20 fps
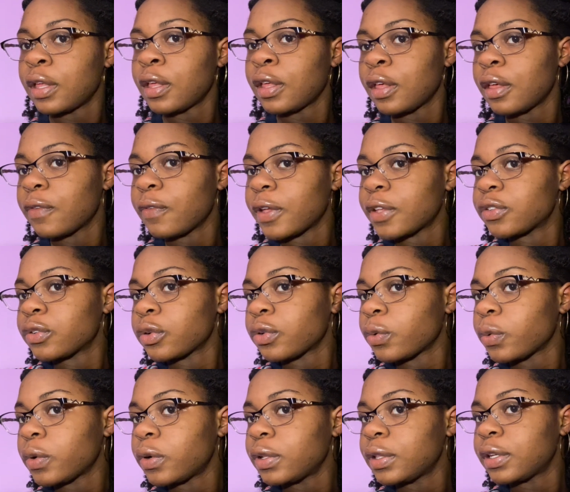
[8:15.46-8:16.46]
If I
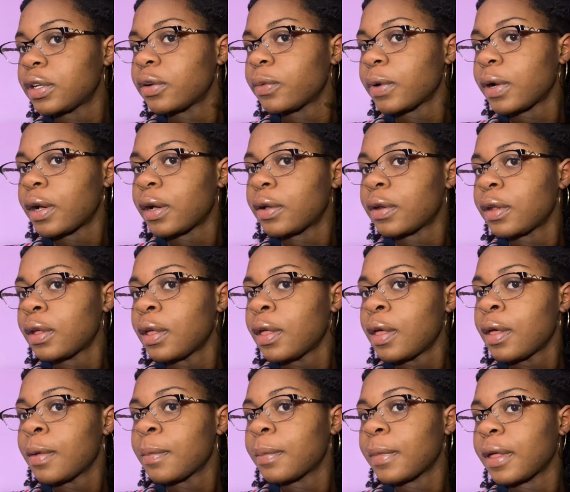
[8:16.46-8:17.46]
twirl it around
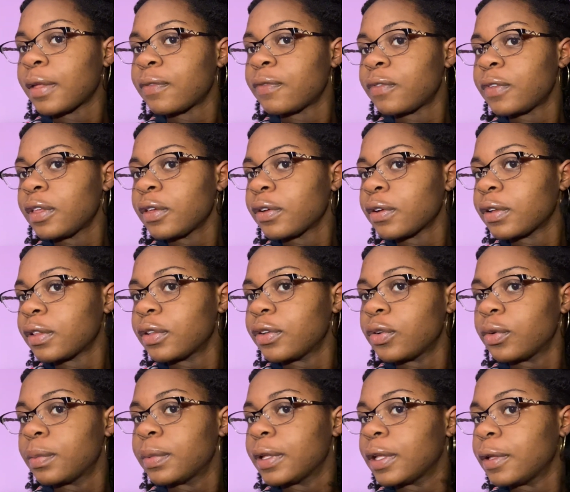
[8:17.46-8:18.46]
my finger a little
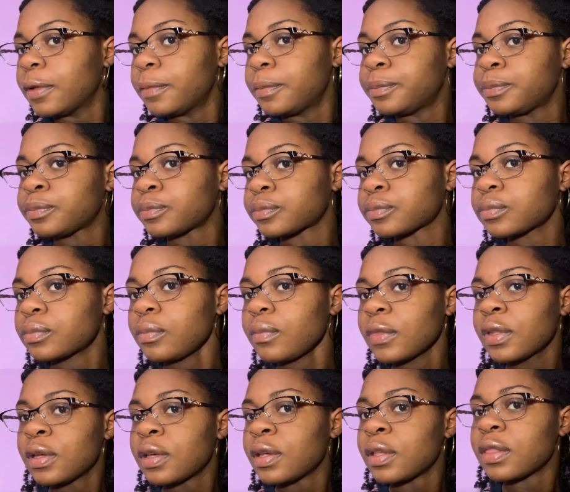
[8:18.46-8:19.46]
bit,
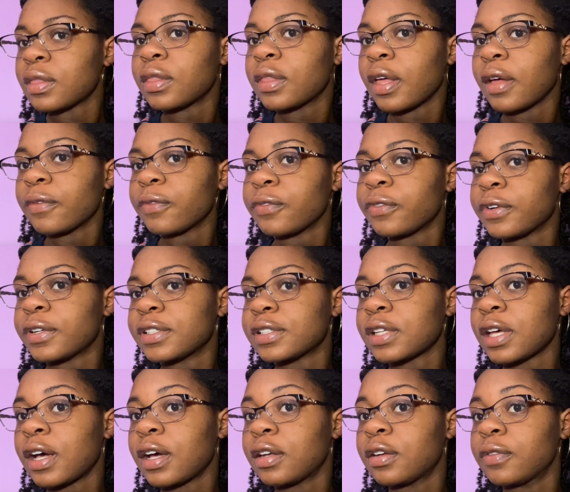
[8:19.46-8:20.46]
that frizz
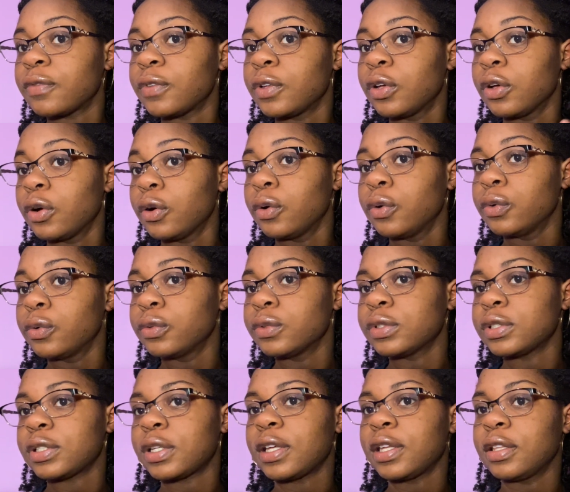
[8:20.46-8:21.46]
kind of goes
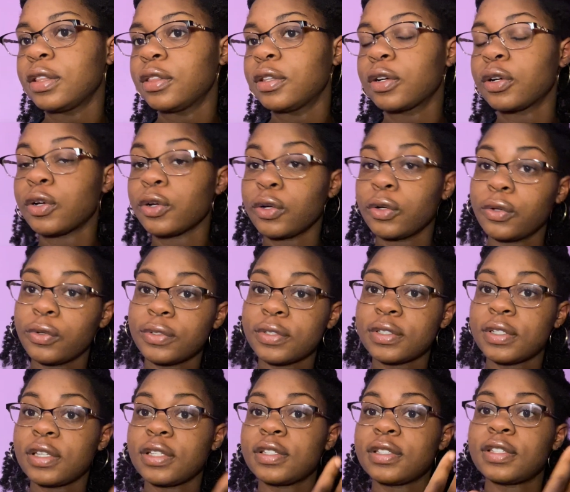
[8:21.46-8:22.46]
and the curl
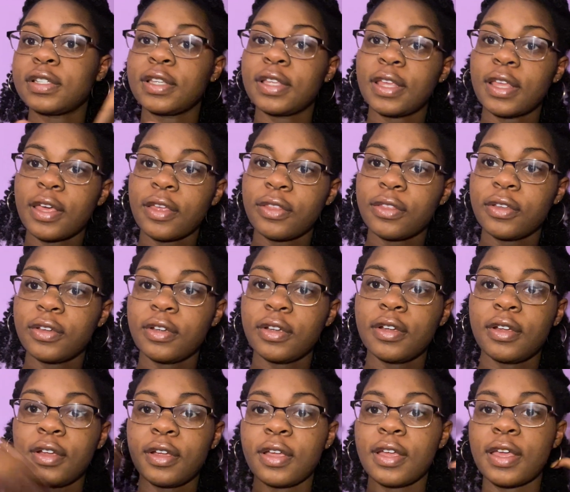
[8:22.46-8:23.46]
stays together
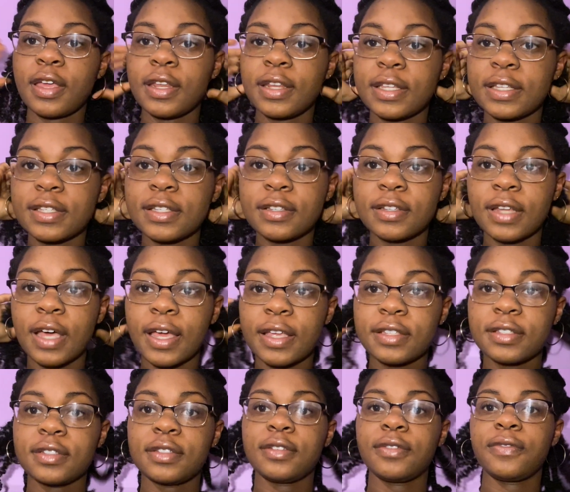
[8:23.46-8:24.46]
and it's nice
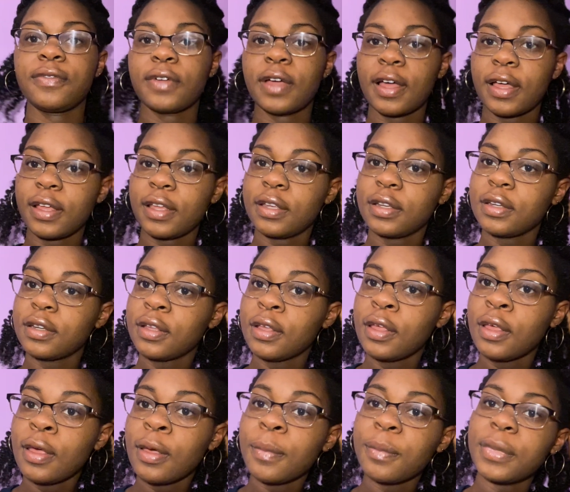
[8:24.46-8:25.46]
and defined,
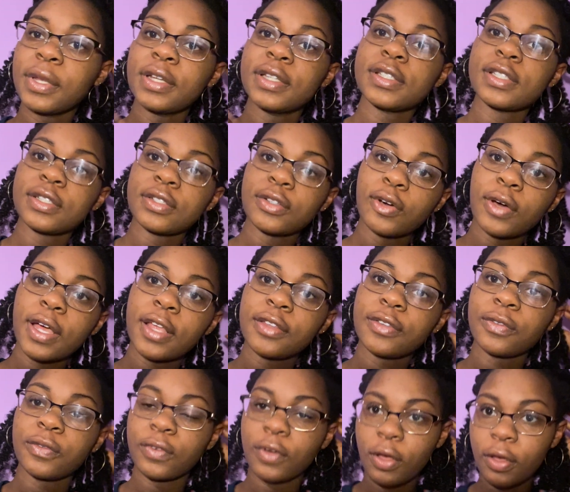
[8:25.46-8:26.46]
but it still has
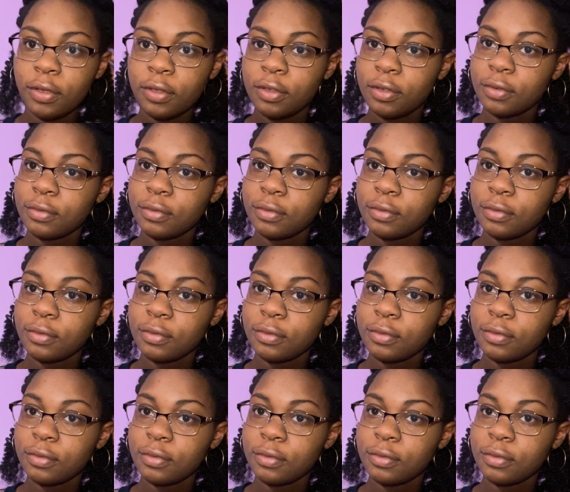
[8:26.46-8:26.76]
volume.